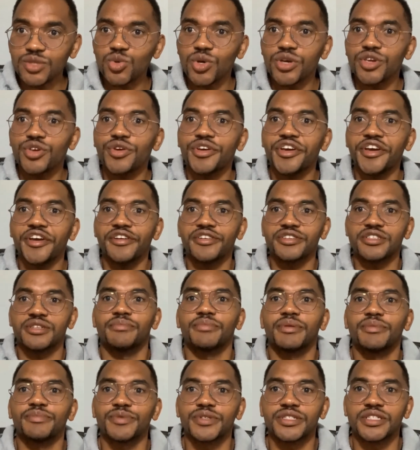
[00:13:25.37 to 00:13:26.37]
you hear some
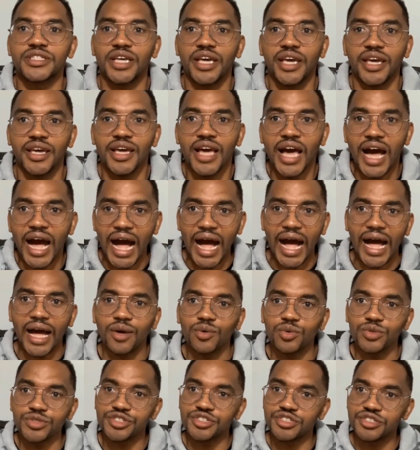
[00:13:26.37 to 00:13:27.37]
people say, I
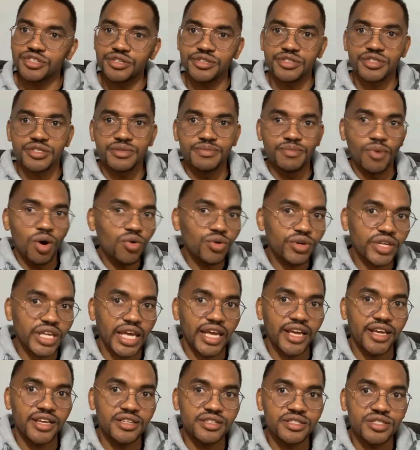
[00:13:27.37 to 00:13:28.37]
was
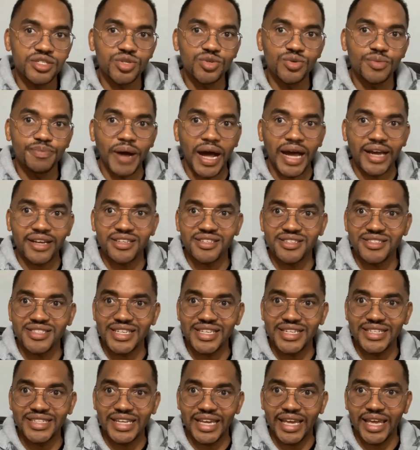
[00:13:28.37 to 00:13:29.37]
smoking two packets a
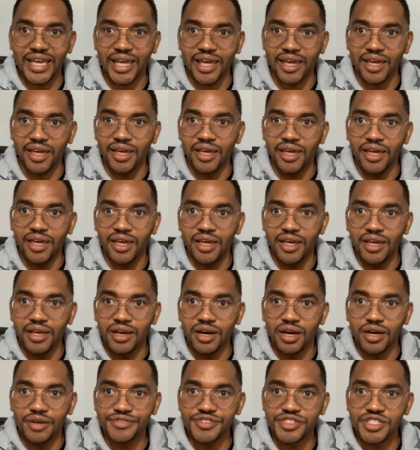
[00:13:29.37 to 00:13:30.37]
day
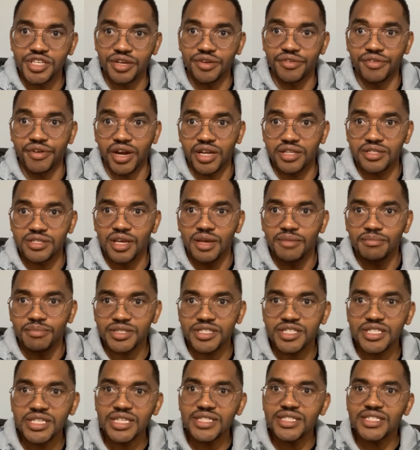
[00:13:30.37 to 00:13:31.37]
of cigarettes. But
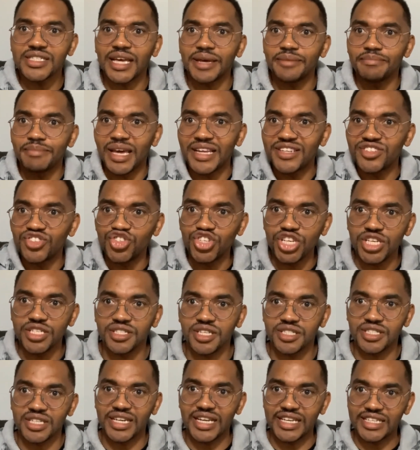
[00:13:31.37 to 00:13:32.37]
since I met
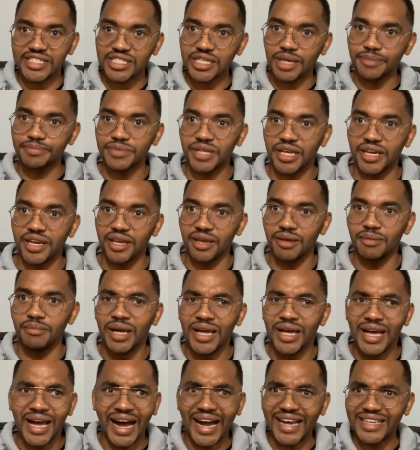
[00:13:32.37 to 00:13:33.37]
Jesus and accepted him,
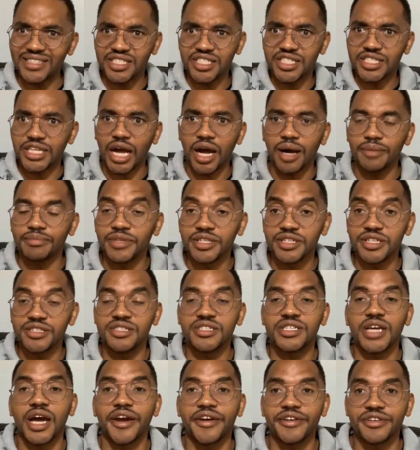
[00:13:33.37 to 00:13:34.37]
I stopped. The
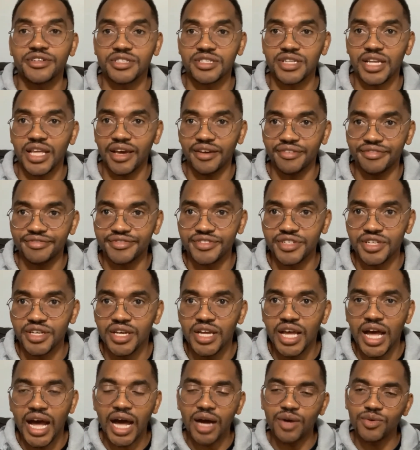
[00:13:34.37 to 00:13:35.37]
desires left.
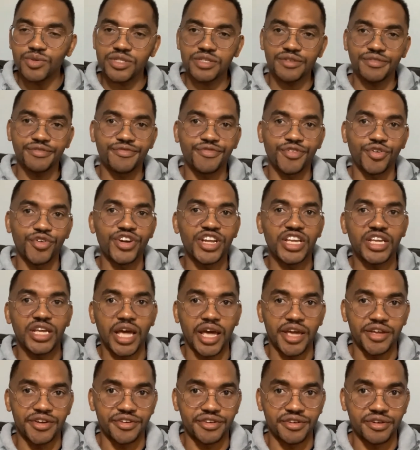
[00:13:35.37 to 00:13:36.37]
I was a
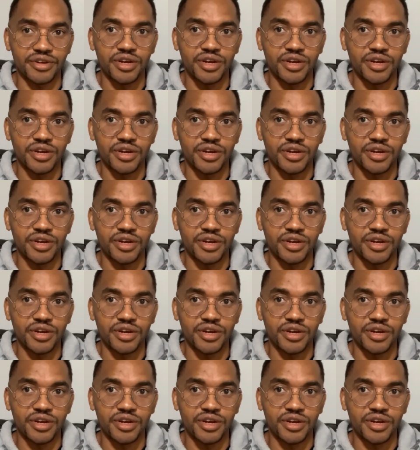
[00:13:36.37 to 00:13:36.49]
fornicator.